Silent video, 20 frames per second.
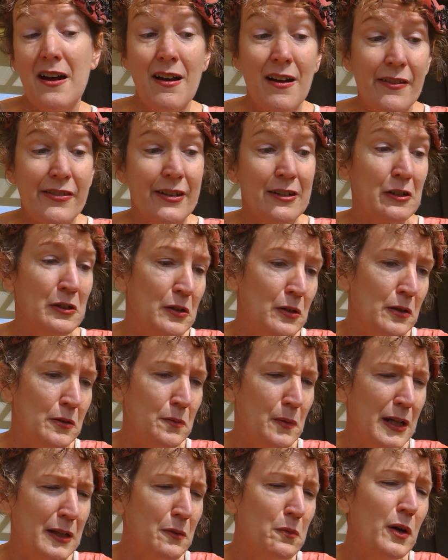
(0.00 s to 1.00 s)
Arthur
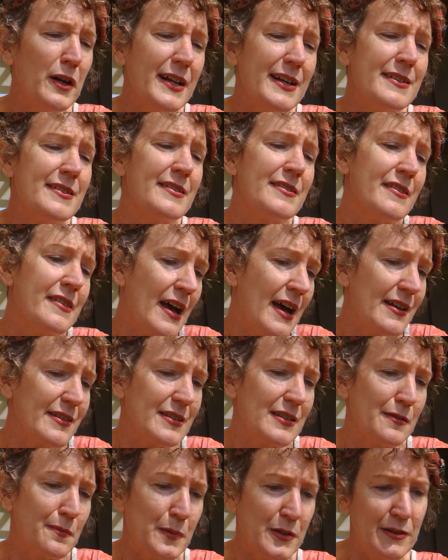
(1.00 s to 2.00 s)
Caldwell. What is
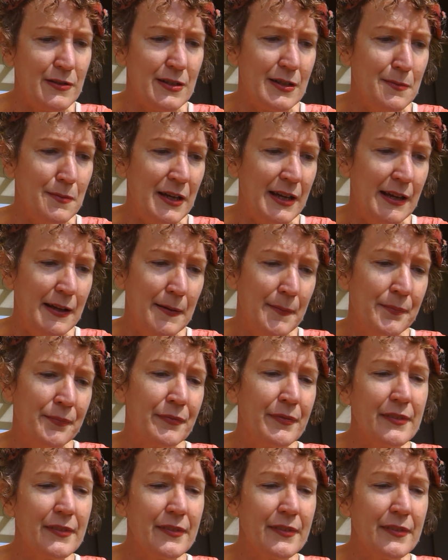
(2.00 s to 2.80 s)
that supposed to be?